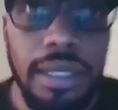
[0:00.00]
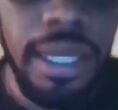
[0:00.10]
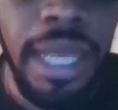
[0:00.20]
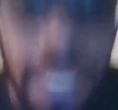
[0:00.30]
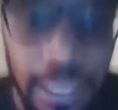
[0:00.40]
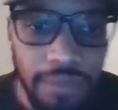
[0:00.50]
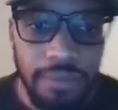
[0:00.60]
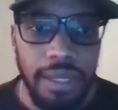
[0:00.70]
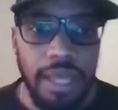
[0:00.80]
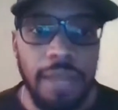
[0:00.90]
that
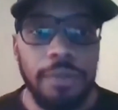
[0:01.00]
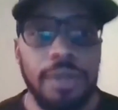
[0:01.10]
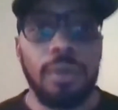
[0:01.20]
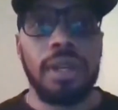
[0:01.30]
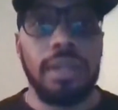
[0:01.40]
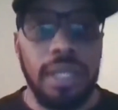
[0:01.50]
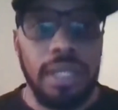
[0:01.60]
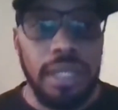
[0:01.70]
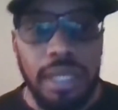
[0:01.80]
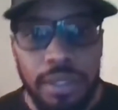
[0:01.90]
everyone
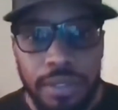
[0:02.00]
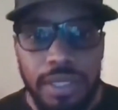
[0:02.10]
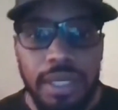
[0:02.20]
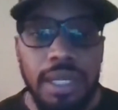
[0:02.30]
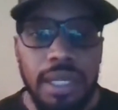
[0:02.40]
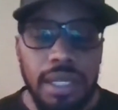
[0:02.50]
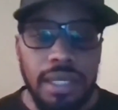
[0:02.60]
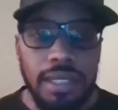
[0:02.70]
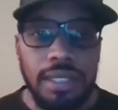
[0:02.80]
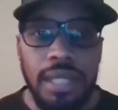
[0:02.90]
in the inner city
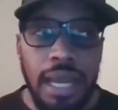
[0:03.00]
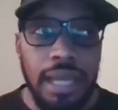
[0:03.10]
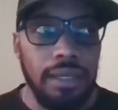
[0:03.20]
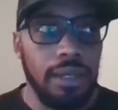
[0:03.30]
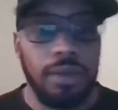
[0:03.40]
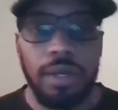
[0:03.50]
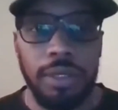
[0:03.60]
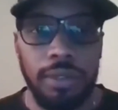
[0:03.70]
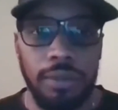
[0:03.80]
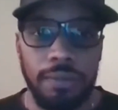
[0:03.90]
is not a
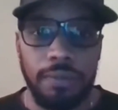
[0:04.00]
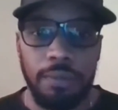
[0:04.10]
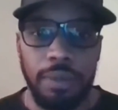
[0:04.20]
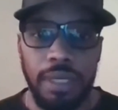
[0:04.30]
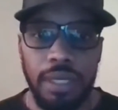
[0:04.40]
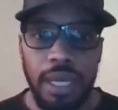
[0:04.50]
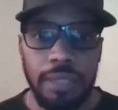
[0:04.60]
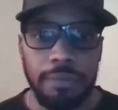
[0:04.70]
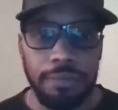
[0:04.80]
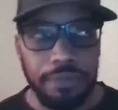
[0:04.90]
criminal, but yet